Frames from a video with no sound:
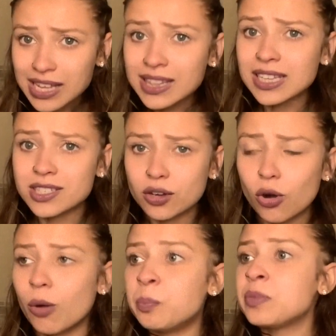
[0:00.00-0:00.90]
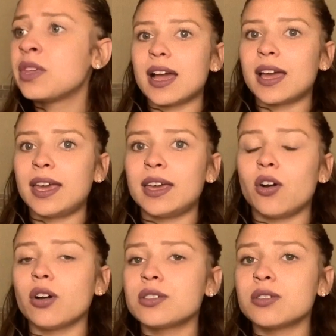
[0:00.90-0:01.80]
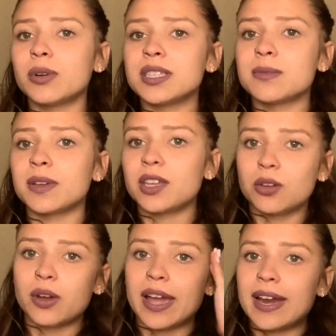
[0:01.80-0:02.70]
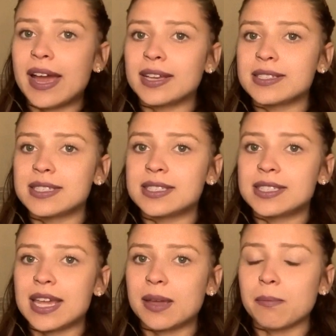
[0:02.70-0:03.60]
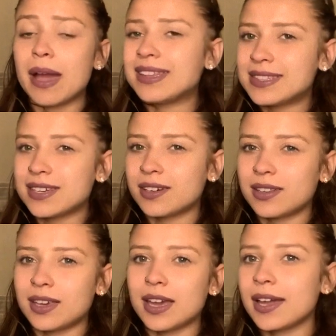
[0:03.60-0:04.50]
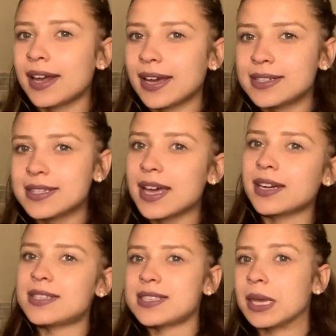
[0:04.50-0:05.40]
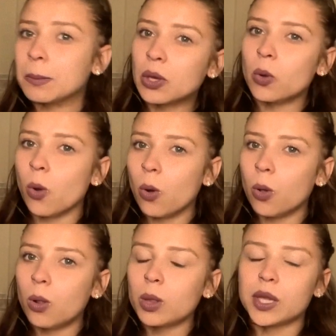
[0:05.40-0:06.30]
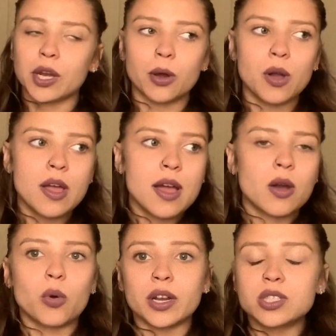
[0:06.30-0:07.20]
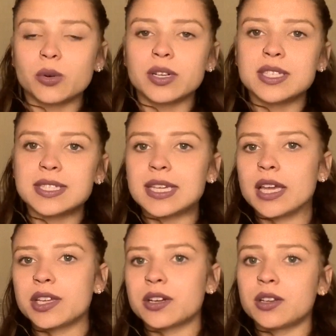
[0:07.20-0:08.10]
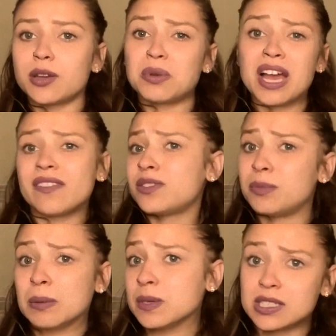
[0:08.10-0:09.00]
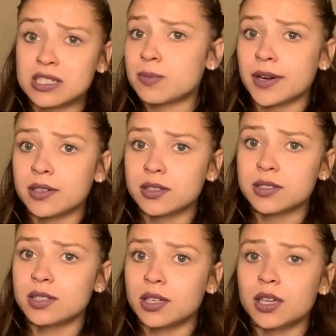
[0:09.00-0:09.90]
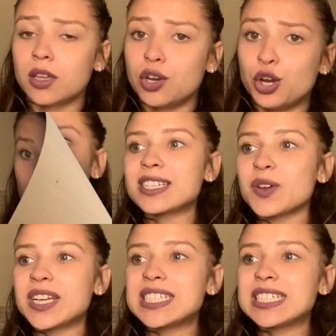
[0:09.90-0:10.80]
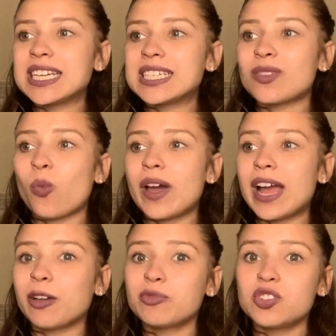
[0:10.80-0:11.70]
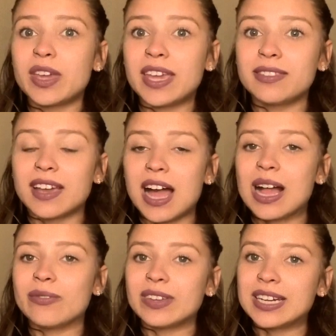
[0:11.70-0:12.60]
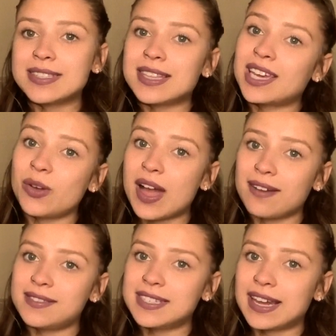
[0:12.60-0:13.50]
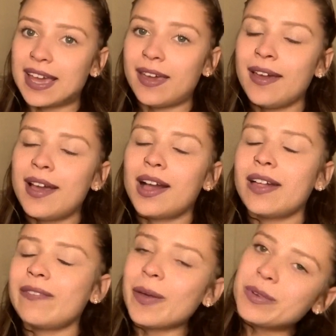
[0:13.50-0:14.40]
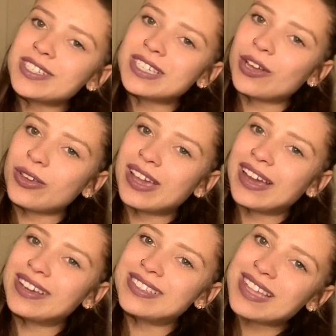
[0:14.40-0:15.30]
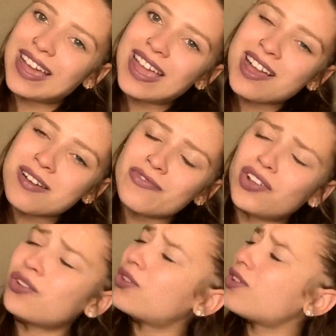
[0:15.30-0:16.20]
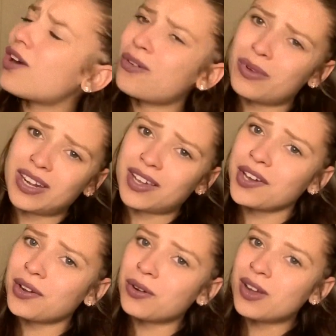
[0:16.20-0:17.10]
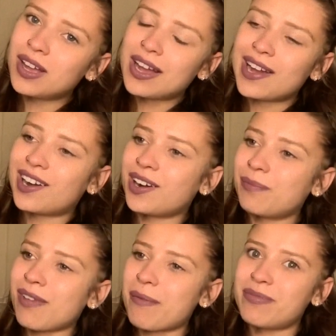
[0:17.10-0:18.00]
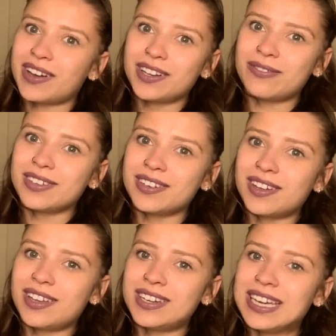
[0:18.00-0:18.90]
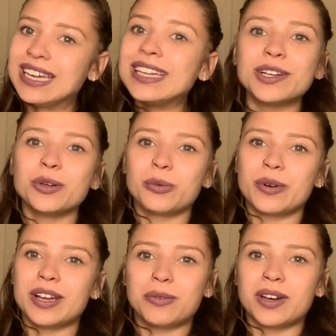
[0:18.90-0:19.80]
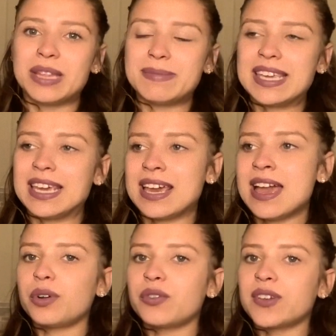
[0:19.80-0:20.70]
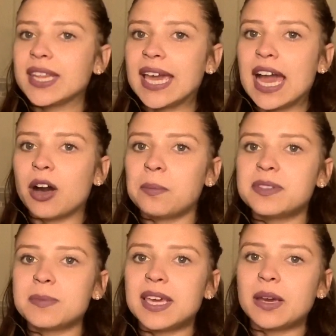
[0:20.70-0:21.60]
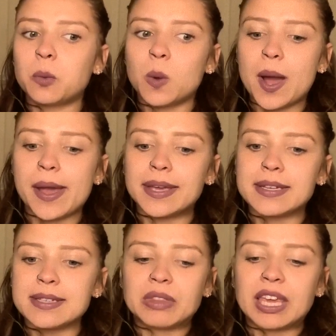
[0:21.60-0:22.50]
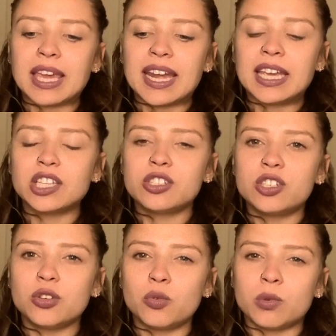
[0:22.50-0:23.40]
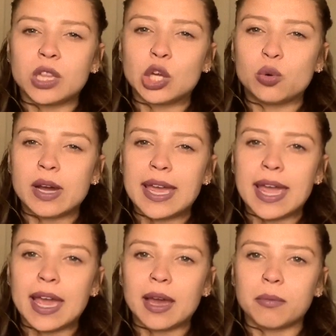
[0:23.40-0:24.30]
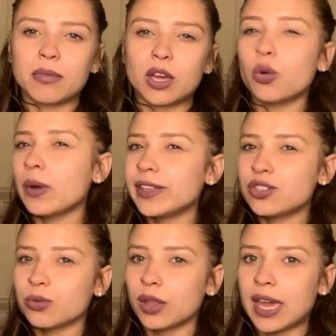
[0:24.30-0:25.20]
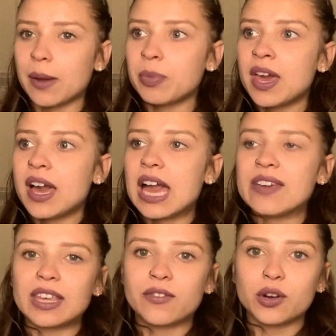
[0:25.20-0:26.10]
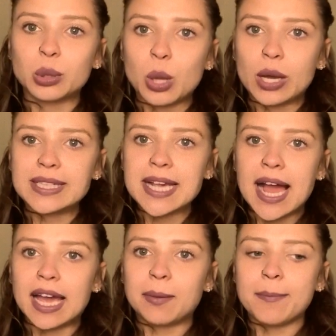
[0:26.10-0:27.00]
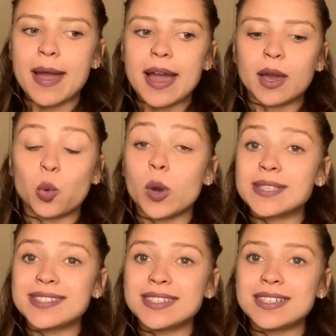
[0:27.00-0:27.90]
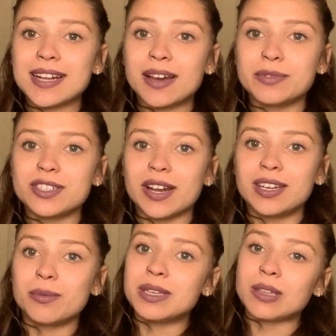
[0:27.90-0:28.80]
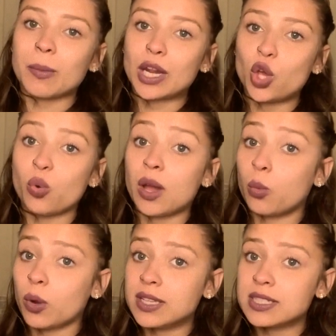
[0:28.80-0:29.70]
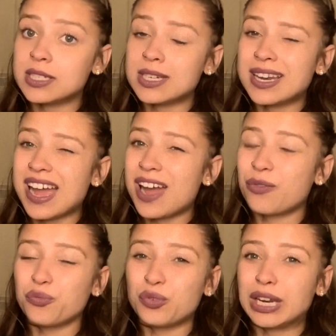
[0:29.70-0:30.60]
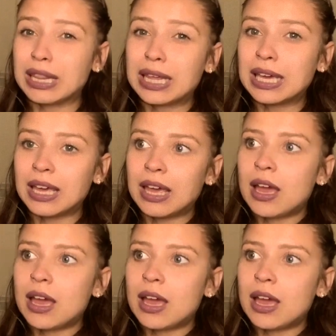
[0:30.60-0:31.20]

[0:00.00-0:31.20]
That's the goal. I also want somebody who kind of has the same mindset, like kind of has that same goal, you know, work towards it together. Like we have to be business partners. Like, so the next question is, what helped you gain the confidence that you have today? And let me just tell you guys, I have a long way to go. I'm not even near where I want to be. What really helped me was like getting in tune with who I am, like who I truly am. Like for a long time, I was trying to be somebody who I was not really.